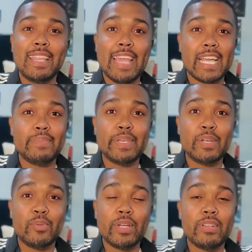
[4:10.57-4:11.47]
that could be your
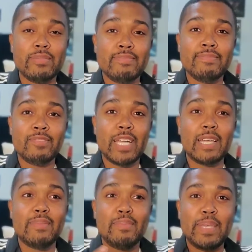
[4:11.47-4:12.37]
reel, right?
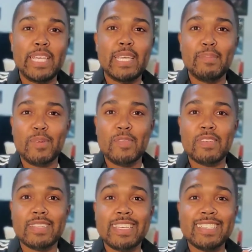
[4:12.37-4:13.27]
Be
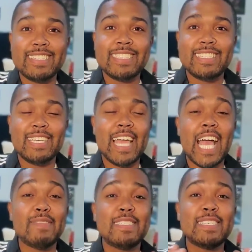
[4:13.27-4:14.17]
imperfectly consistent.
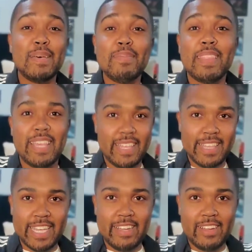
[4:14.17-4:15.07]
Have something
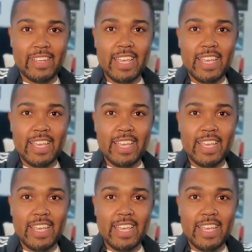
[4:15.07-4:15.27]
there.